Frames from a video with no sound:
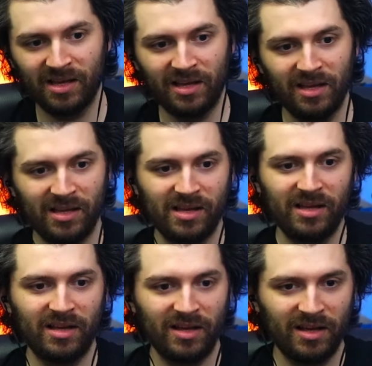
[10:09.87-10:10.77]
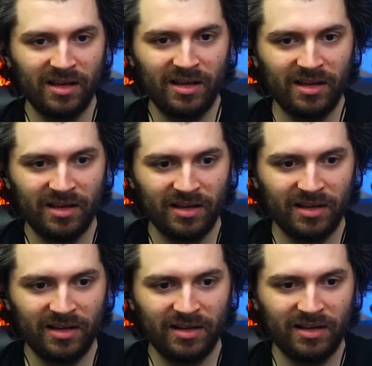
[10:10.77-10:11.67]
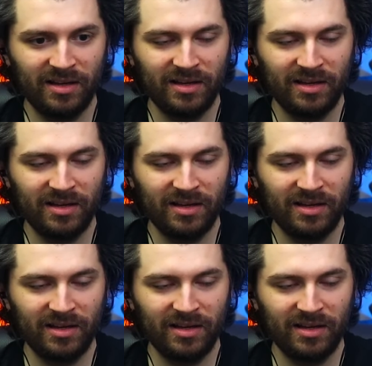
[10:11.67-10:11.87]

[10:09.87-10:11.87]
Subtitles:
Nothing is said.